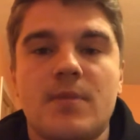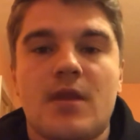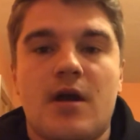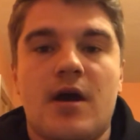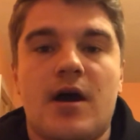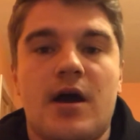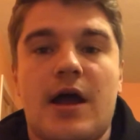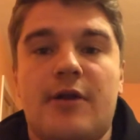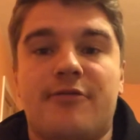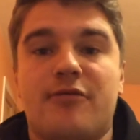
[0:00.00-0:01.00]

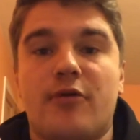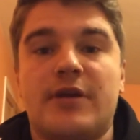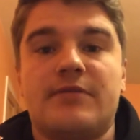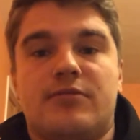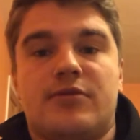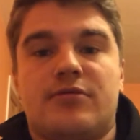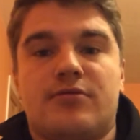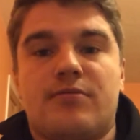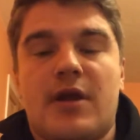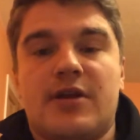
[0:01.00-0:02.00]
and I thought he
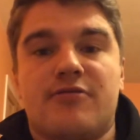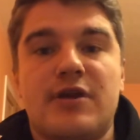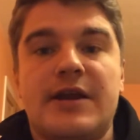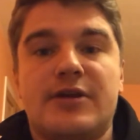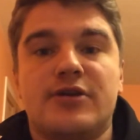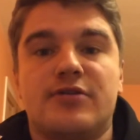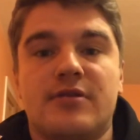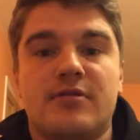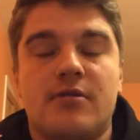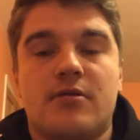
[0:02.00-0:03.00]
made a really good
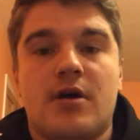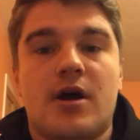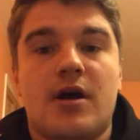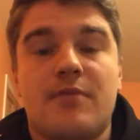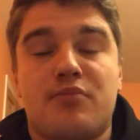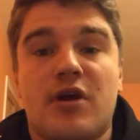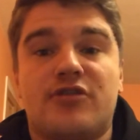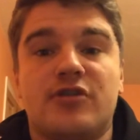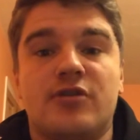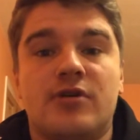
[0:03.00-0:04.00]

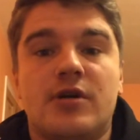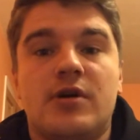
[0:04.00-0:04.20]
impression